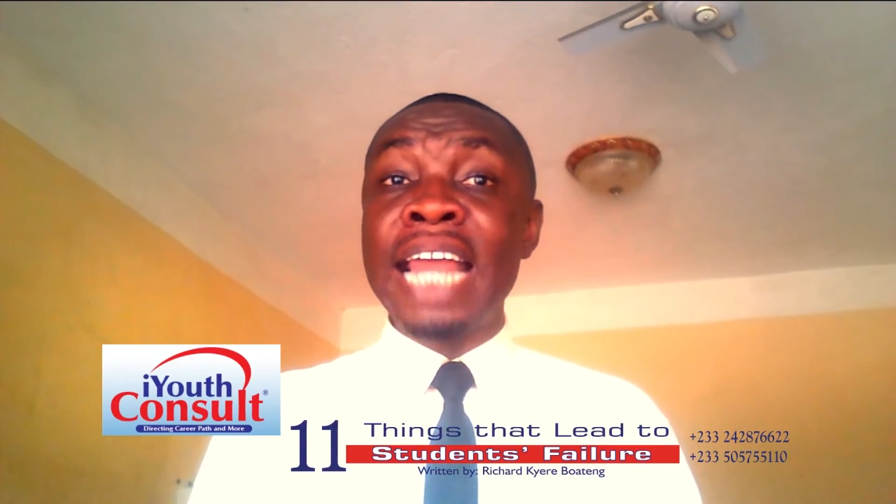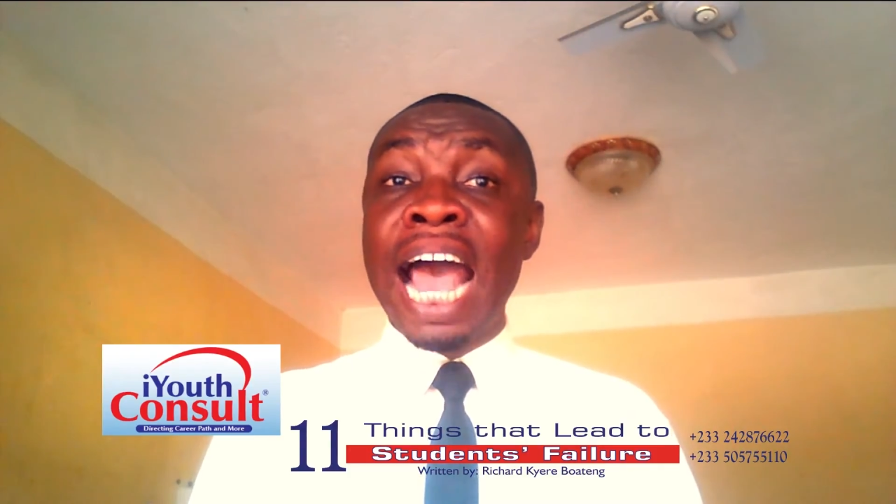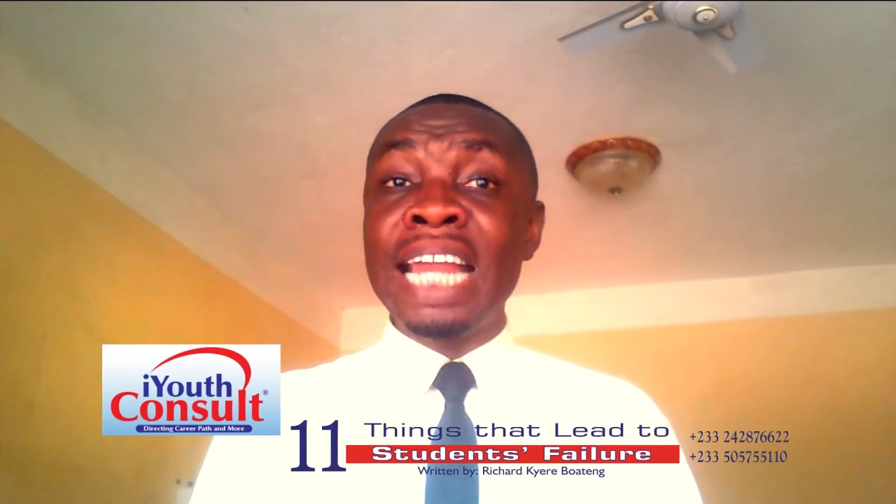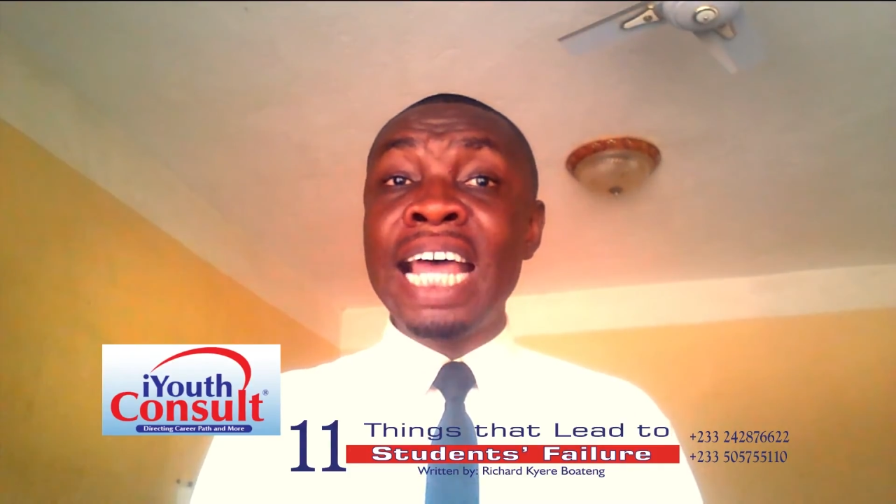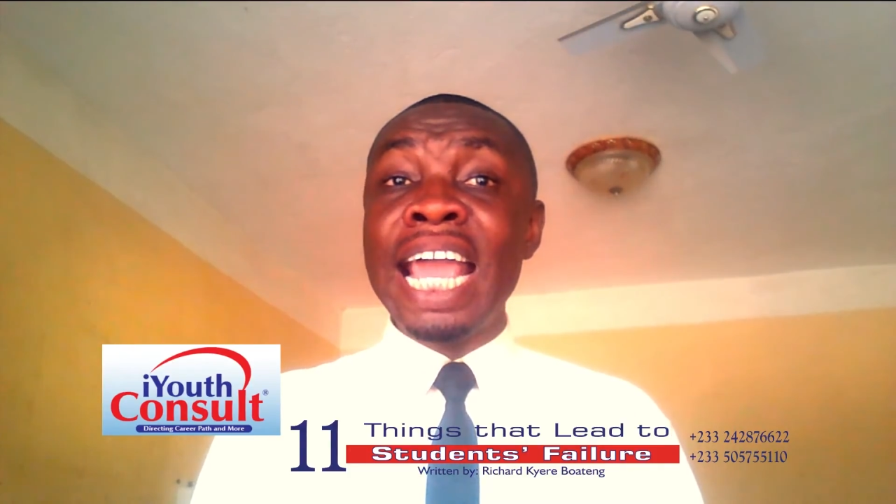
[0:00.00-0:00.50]

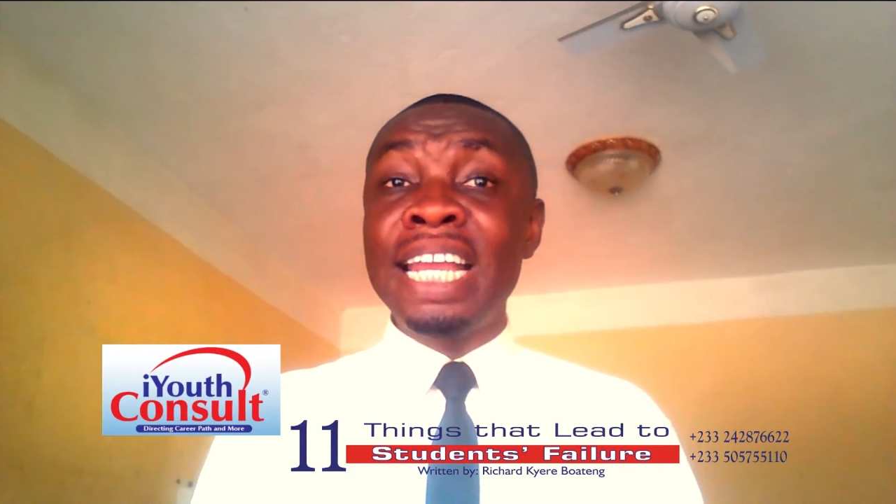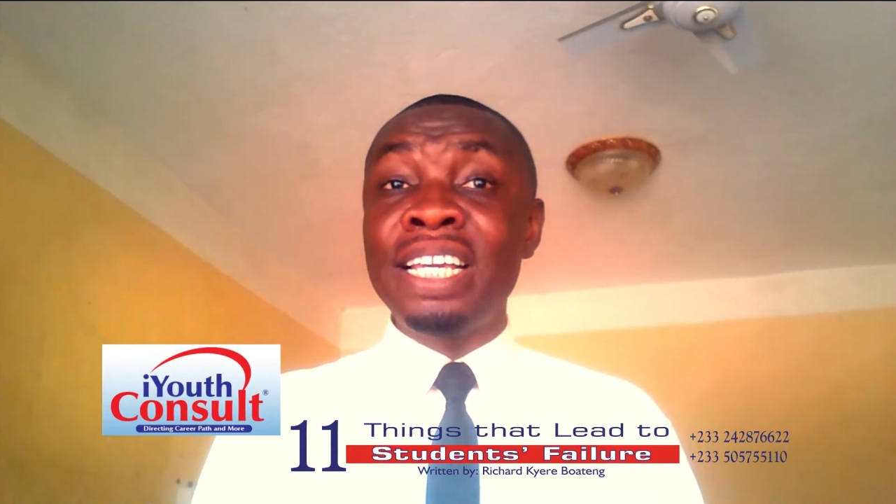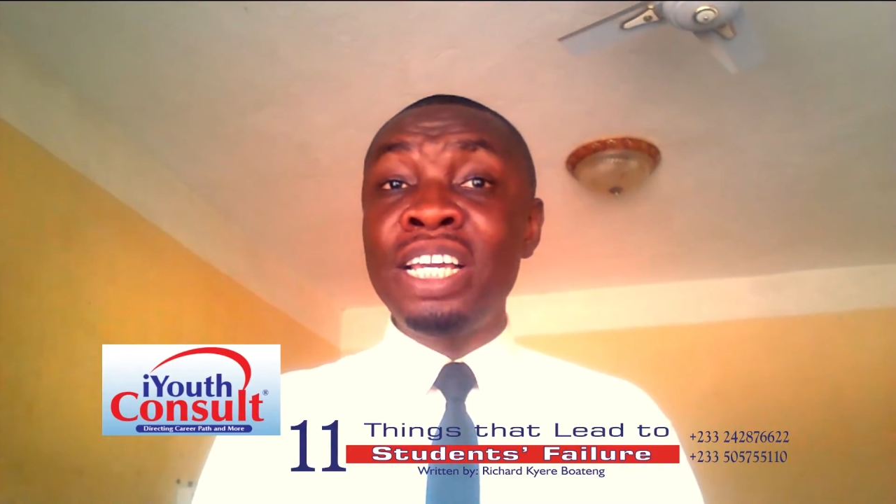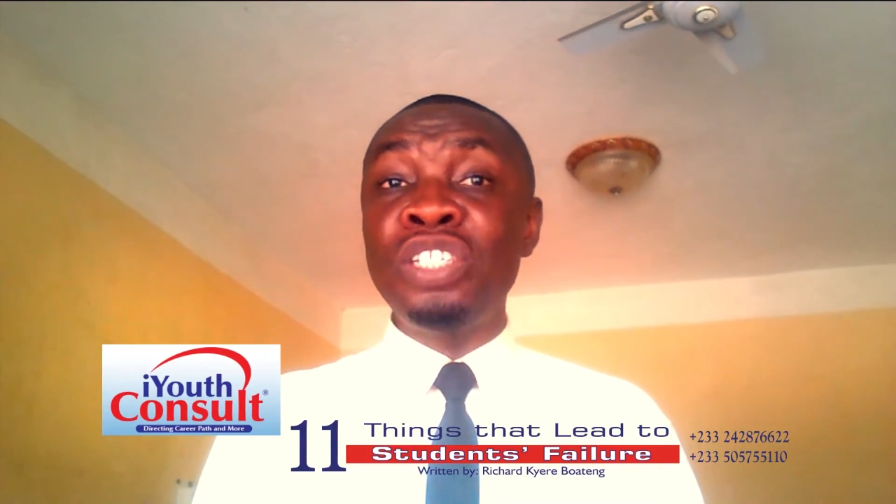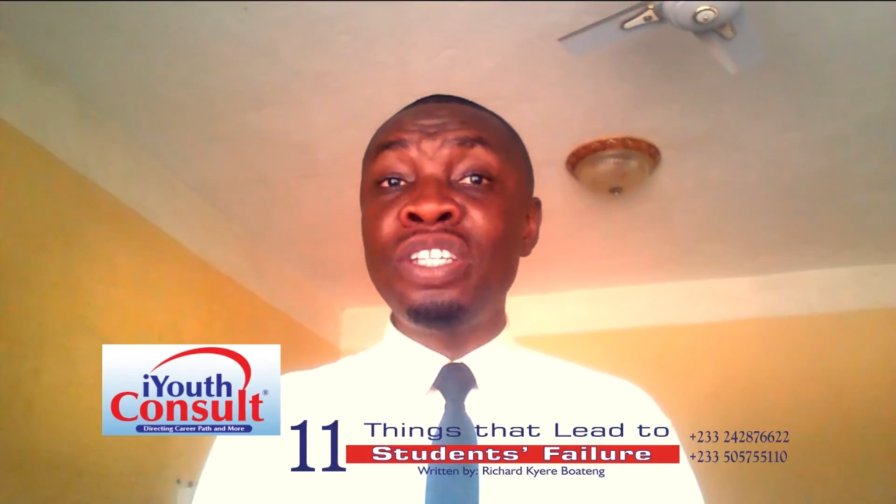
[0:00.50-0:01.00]
other
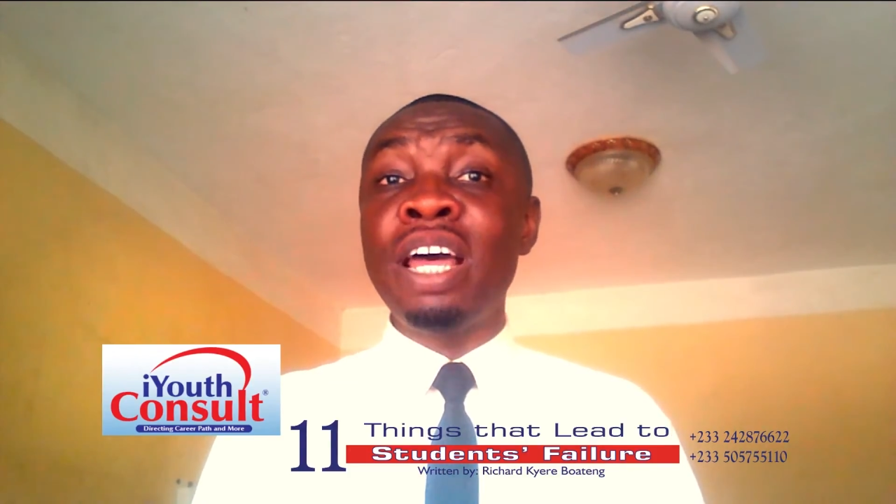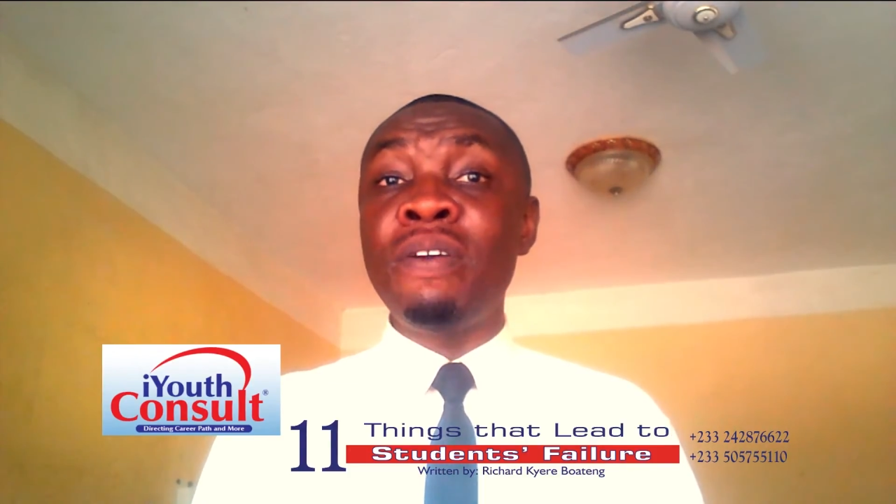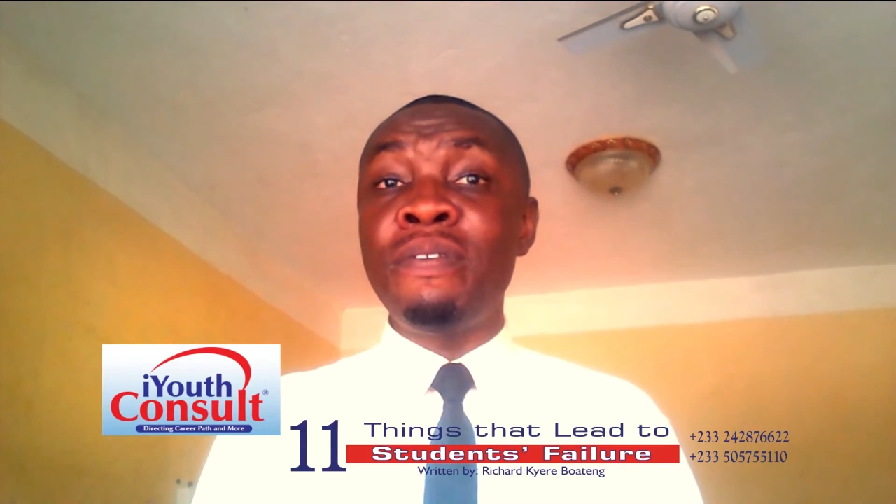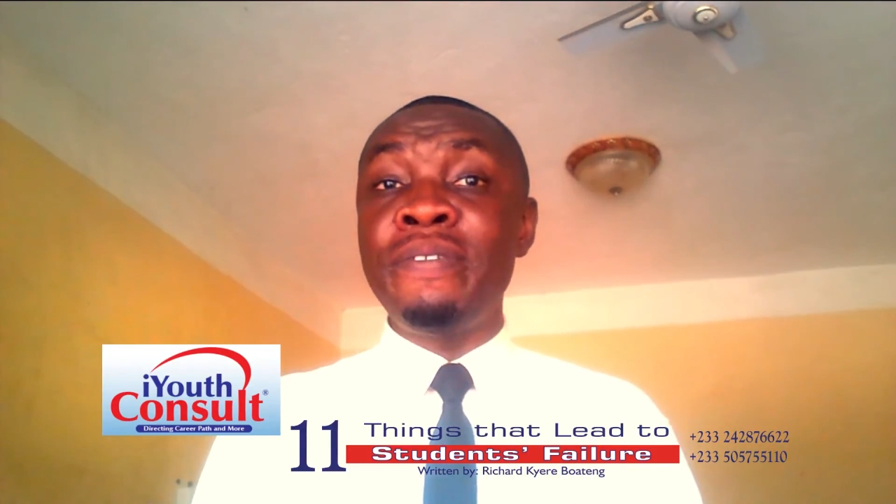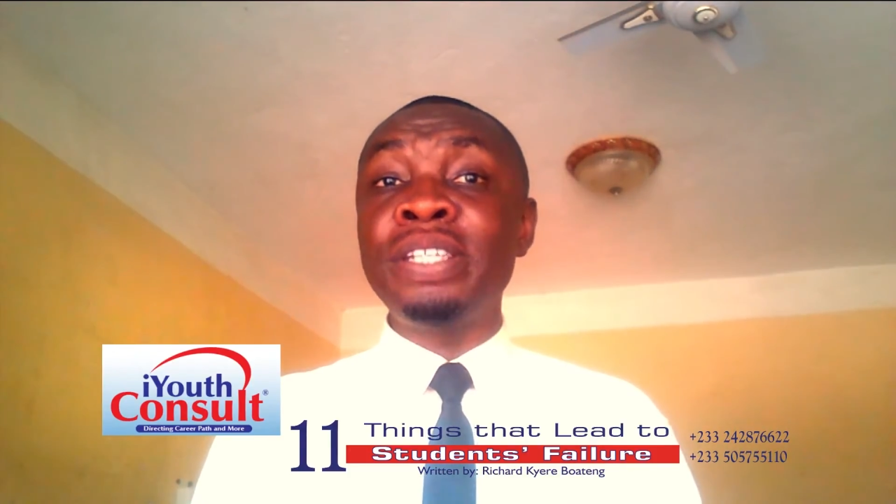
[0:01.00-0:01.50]
educational
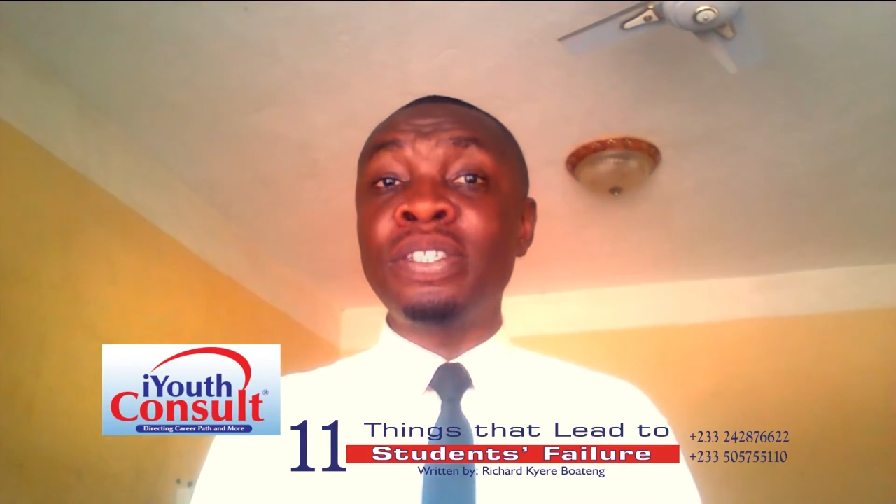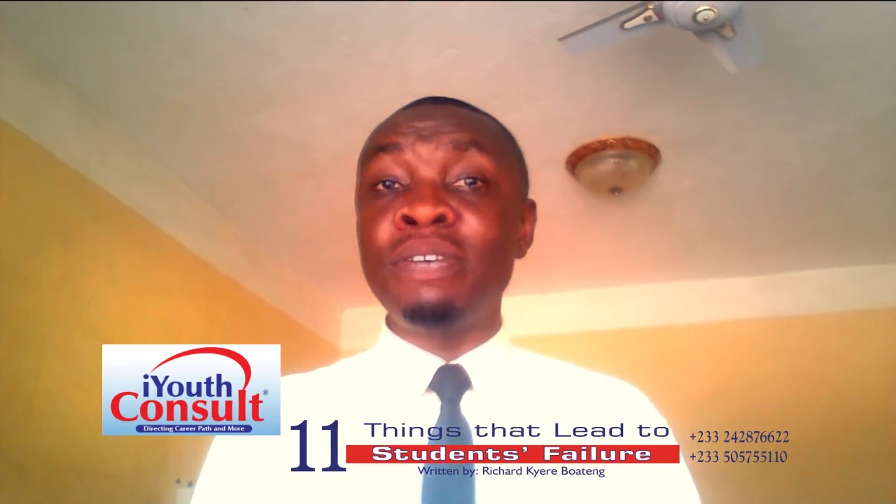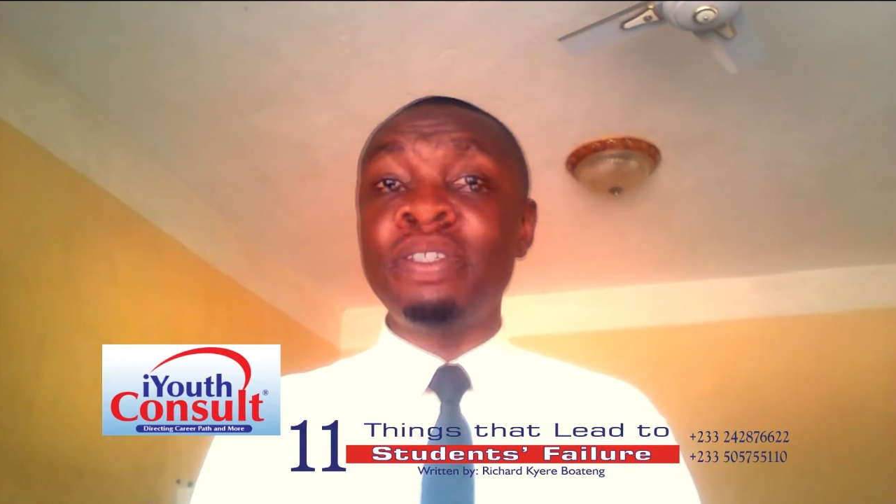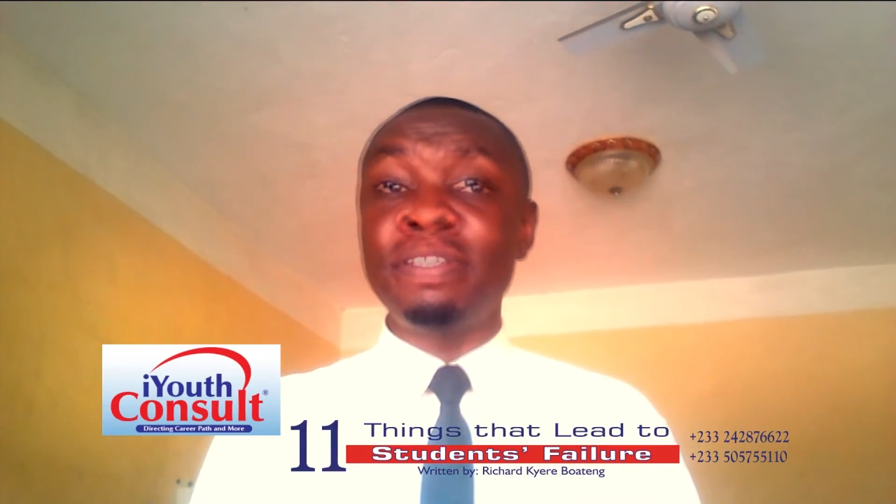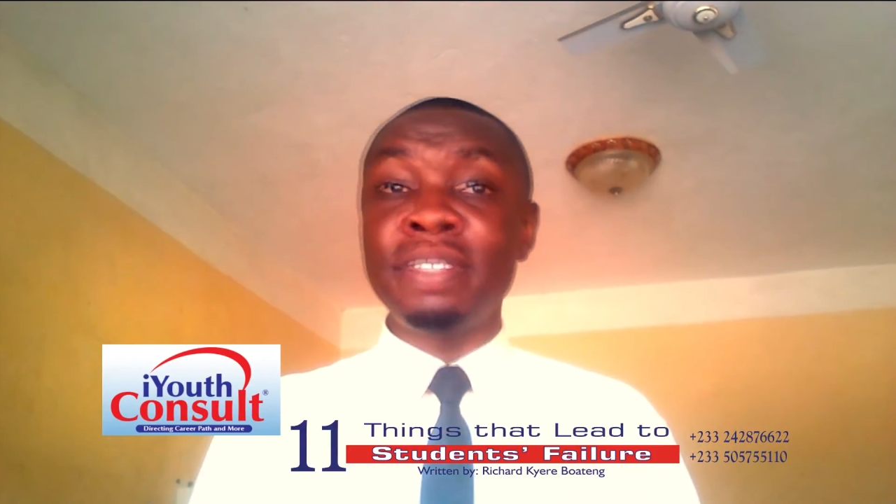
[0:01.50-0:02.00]

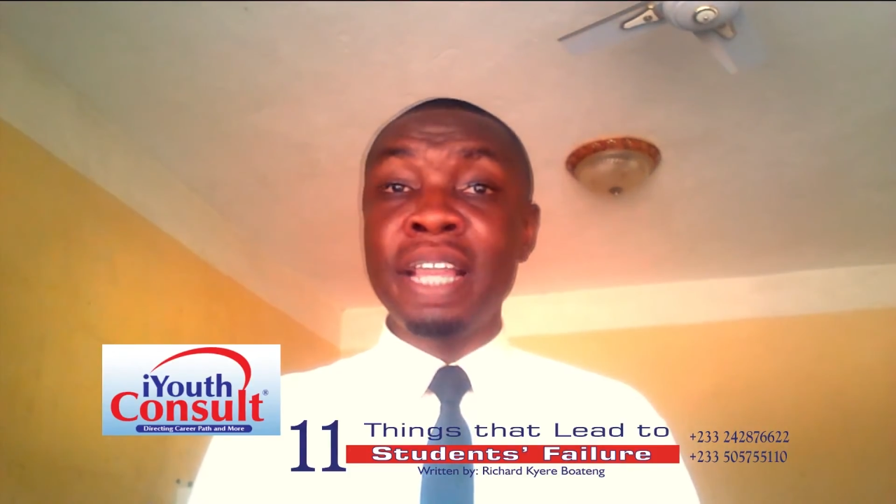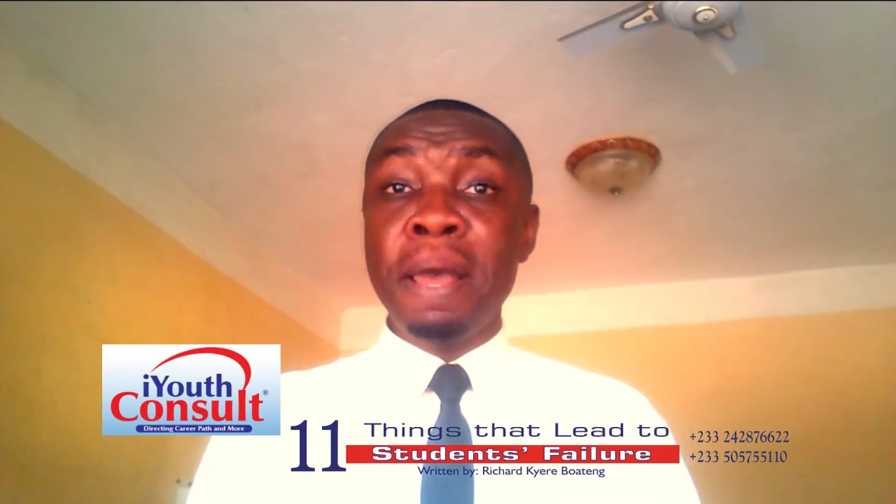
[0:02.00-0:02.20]
resources.